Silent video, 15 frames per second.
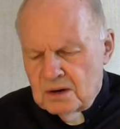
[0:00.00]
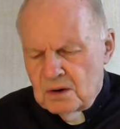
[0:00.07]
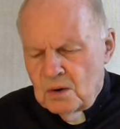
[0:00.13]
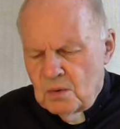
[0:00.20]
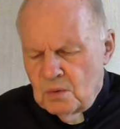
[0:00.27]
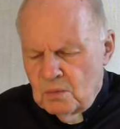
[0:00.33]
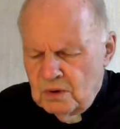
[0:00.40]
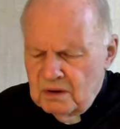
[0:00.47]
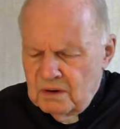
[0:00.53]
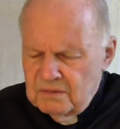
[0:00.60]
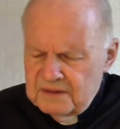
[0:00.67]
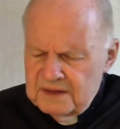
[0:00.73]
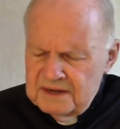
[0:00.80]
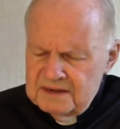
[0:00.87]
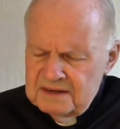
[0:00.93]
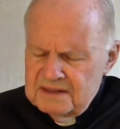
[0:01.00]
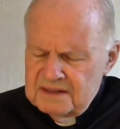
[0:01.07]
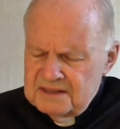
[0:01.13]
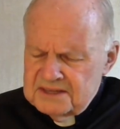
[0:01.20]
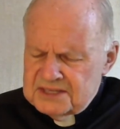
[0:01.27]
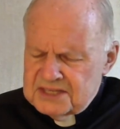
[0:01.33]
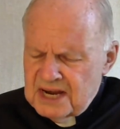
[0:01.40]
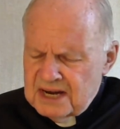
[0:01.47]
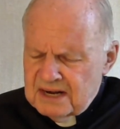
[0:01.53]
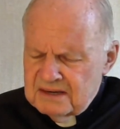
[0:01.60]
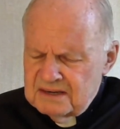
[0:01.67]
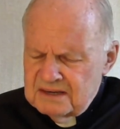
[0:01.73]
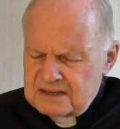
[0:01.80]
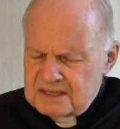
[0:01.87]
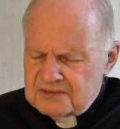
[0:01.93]
Well, then the second,
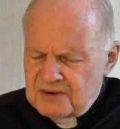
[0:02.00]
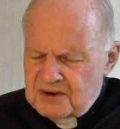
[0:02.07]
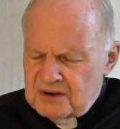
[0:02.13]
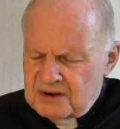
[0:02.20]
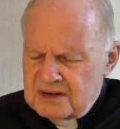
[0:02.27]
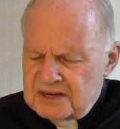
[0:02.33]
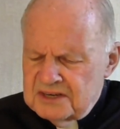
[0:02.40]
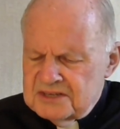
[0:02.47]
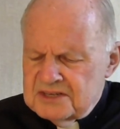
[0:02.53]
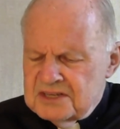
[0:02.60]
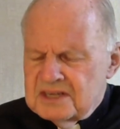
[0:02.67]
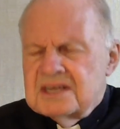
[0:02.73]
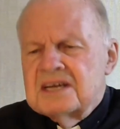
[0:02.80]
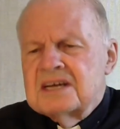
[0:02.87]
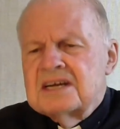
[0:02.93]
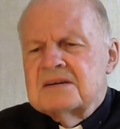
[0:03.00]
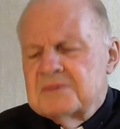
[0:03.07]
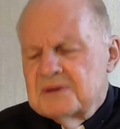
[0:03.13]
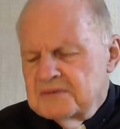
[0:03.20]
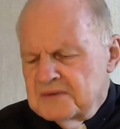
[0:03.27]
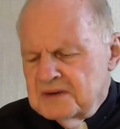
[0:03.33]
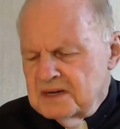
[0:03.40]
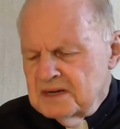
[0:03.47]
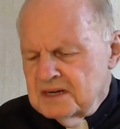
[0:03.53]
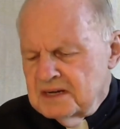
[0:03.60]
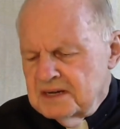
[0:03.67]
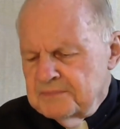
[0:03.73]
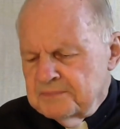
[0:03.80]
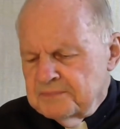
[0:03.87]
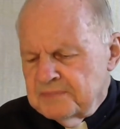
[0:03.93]
as far as the kingdom of
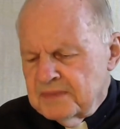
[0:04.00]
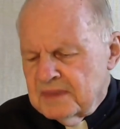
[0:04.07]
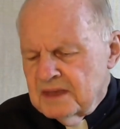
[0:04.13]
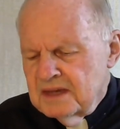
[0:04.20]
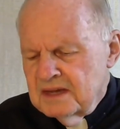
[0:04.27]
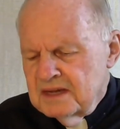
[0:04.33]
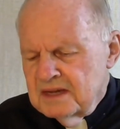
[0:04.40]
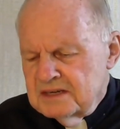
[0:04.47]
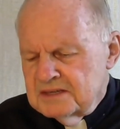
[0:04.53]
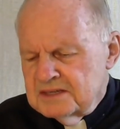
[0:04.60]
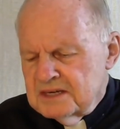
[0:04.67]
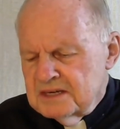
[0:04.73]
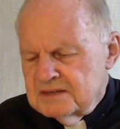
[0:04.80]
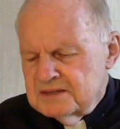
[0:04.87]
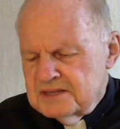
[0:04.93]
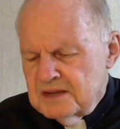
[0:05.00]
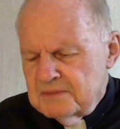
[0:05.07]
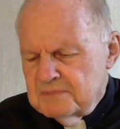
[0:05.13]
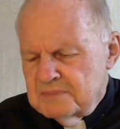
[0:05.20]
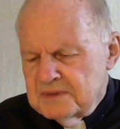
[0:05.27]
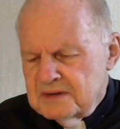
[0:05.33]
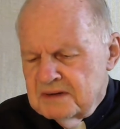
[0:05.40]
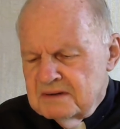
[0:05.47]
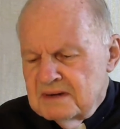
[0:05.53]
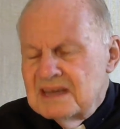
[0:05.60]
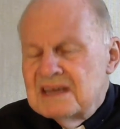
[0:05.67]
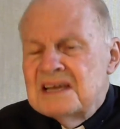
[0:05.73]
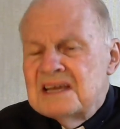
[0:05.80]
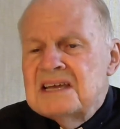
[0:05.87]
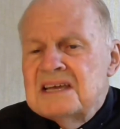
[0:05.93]
God, is something
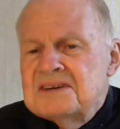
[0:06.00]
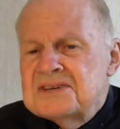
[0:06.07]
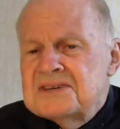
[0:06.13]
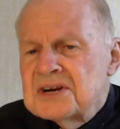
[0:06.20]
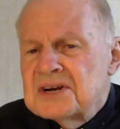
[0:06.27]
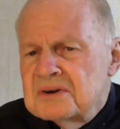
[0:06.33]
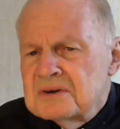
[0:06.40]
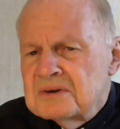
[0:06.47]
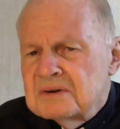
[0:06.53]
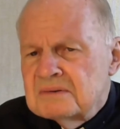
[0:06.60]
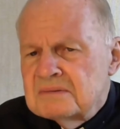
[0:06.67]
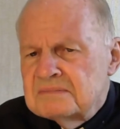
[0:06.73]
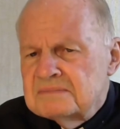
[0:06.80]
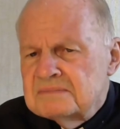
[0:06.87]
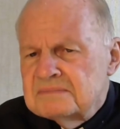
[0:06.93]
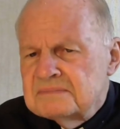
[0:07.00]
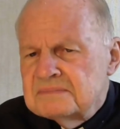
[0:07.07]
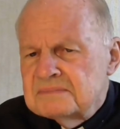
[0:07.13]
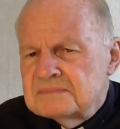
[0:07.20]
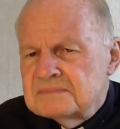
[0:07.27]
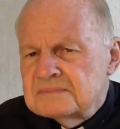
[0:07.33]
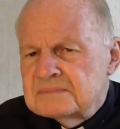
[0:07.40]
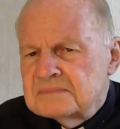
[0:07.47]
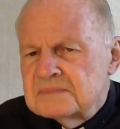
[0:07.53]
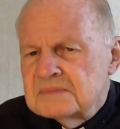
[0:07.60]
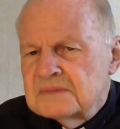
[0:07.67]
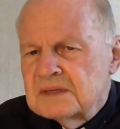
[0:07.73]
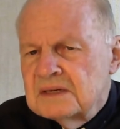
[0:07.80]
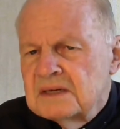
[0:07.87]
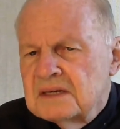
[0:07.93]
internal.
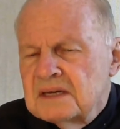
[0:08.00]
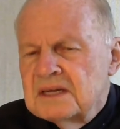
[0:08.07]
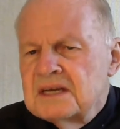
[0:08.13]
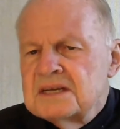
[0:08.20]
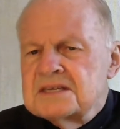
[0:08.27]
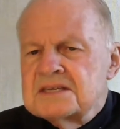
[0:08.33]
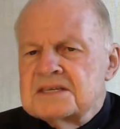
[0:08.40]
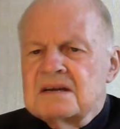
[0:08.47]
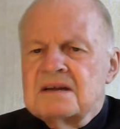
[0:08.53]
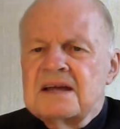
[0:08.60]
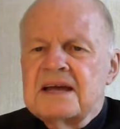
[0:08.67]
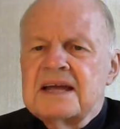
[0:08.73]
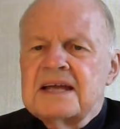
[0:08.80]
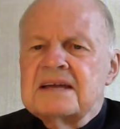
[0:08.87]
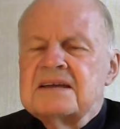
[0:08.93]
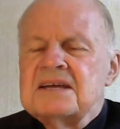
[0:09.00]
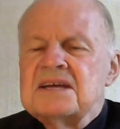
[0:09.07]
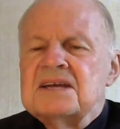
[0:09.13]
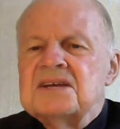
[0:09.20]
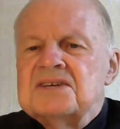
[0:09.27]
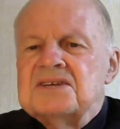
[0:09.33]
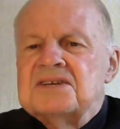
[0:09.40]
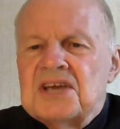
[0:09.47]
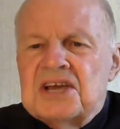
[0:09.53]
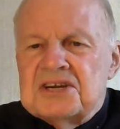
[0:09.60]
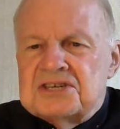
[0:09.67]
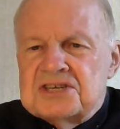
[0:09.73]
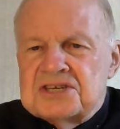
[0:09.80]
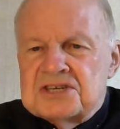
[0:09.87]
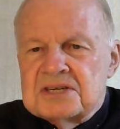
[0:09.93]
It's like yeast.